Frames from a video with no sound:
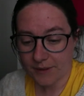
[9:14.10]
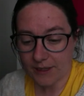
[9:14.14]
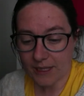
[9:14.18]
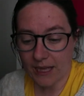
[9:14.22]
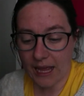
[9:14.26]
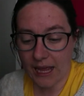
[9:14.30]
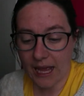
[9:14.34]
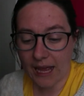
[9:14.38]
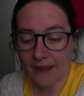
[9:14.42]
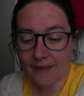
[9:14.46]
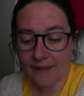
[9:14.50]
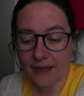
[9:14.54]

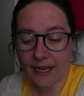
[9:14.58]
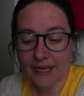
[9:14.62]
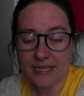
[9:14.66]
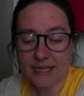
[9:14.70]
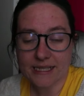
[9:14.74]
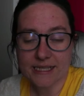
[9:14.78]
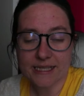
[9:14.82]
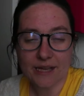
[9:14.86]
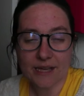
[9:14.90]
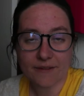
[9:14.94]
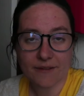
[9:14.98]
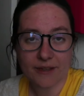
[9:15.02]
and that
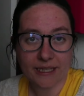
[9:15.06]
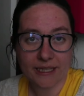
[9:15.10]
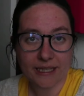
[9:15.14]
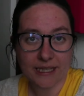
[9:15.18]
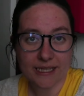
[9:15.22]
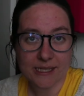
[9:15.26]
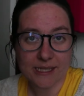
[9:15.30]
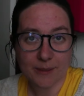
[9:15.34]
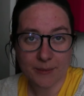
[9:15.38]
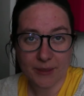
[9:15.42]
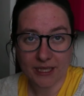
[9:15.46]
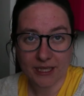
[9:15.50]
is definitely
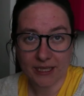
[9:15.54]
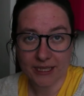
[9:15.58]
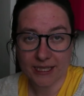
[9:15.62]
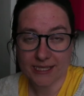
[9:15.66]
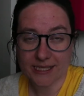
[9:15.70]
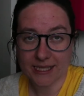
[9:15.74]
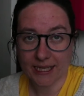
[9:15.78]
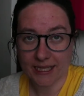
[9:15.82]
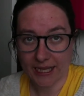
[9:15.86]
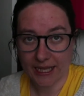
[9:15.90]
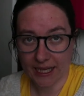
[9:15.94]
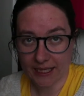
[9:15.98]
something
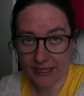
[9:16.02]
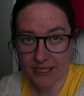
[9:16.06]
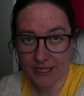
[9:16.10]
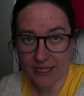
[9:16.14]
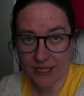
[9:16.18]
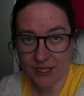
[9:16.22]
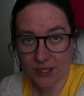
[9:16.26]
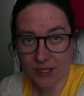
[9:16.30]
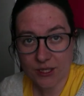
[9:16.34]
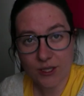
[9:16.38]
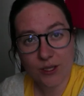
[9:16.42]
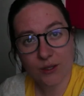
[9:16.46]
that's connected
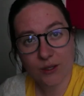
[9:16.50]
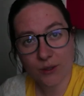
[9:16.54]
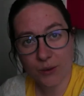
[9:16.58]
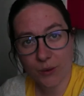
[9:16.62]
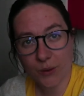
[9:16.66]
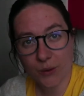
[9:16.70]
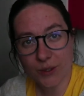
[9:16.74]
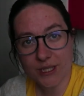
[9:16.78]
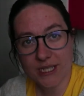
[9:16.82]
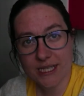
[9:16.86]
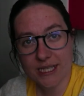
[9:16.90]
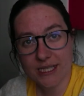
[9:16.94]
to the
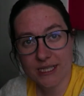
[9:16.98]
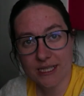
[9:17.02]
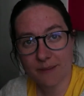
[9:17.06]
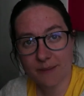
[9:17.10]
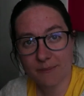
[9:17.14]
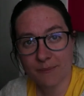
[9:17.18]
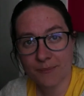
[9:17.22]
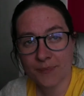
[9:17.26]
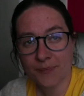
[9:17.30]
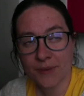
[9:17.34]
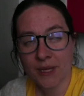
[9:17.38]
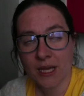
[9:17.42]
autism
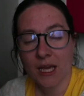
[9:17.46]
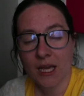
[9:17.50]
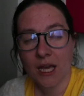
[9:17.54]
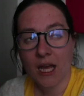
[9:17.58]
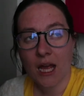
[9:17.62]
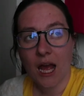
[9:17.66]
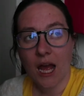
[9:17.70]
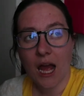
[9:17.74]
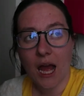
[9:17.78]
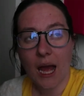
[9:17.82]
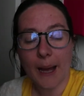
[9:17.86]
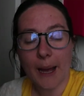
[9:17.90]

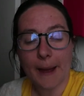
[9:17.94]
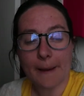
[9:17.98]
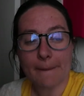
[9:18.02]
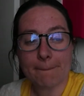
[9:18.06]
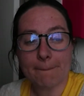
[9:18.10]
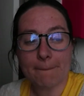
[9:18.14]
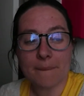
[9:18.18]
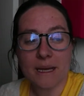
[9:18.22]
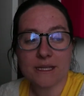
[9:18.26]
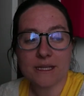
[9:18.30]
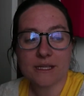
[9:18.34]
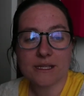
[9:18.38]

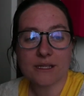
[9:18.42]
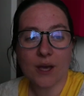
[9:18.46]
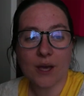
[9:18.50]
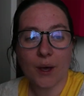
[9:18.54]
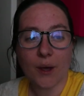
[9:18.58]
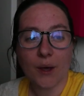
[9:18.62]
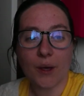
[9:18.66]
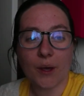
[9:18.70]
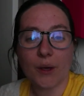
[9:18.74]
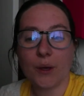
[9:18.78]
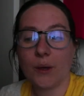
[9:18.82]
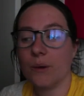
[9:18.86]
um,
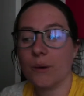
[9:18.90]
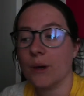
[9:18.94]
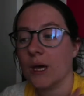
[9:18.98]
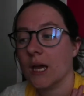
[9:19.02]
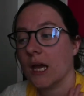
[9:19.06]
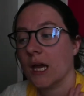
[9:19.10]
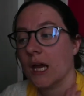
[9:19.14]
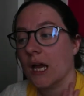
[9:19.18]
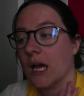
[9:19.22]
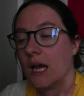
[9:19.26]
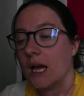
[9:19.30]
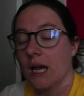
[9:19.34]
so
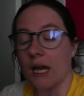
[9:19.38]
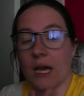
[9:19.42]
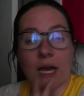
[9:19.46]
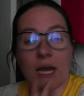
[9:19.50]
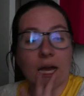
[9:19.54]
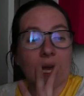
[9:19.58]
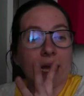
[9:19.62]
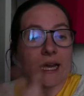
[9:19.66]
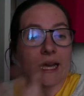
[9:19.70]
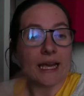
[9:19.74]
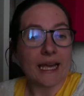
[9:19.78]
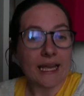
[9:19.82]

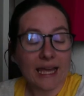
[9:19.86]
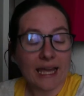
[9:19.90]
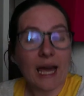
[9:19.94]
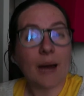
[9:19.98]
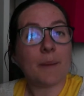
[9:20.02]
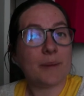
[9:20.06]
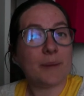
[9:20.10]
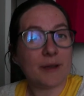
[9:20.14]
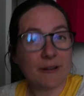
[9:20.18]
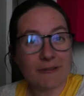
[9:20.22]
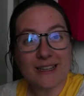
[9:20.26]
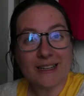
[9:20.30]
it
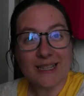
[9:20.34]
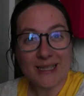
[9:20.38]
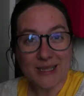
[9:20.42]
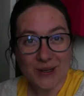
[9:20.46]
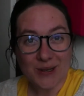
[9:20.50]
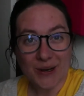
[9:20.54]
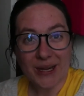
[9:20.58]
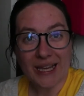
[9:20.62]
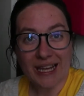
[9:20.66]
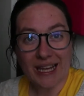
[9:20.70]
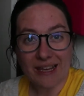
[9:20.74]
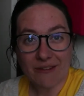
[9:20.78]
can be really
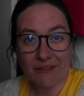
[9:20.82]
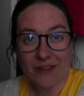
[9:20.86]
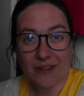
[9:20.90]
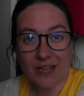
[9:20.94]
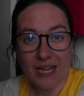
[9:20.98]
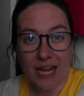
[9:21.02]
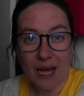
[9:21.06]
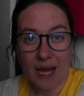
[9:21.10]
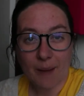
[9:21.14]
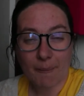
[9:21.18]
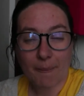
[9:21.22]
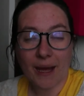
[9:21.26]
tricky for
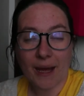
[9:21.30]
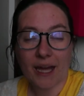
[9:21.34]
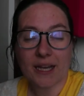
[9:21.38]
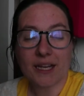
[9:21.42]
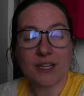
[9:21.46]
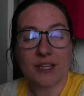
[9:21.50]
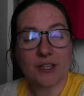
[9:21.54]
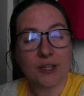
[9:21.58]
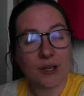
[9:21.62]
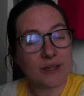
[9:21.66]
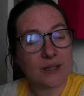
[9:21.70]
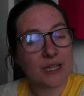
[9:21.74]
them and
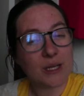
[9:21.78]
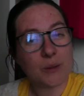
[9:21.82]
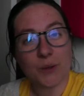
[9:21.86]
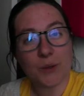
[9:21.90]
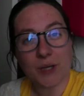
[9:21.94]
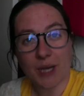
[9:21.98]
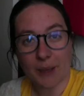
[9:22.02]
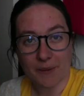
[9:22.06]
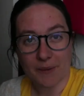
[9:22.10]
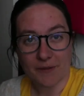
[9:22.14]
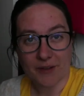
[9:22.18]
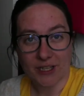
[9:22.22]
I know that it will
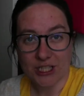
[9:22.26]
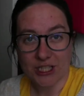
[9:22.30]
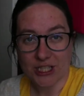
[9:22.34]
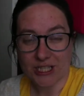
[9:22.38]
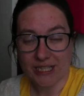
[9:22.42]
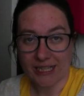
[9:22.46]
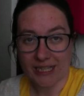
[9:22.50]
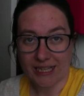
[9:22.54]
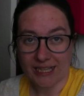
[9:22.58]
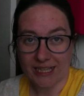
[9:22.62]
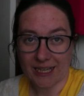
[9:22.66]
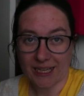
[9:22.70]
come
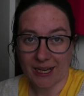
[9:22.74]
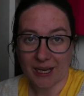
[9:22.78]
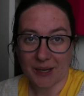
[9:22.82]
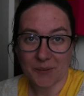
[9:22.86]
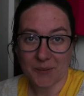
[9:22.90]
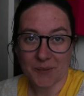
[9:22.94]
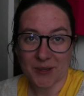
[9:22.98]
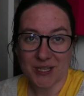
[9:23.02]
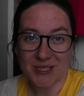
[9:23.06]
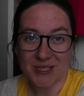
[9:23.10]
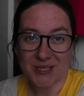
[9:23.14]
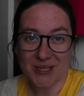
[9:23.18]
eventually
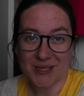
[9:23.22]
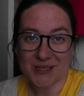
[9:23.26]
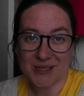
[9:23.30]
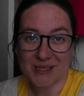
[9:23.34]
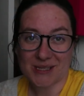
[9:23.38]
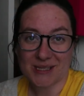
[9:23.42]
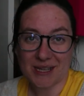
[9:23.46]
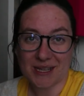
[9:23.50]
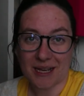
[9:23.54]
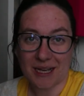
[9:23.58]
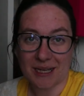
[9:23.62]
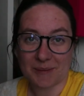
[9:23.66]
and we're
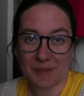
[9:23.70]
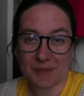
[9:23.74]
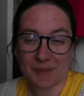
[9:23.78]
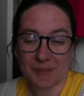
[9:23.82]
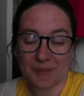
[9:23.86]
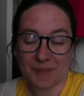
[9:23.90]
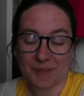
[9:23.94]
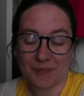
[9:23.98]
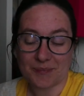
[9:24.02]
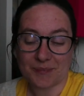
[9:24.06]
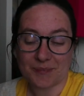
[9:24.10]
just um,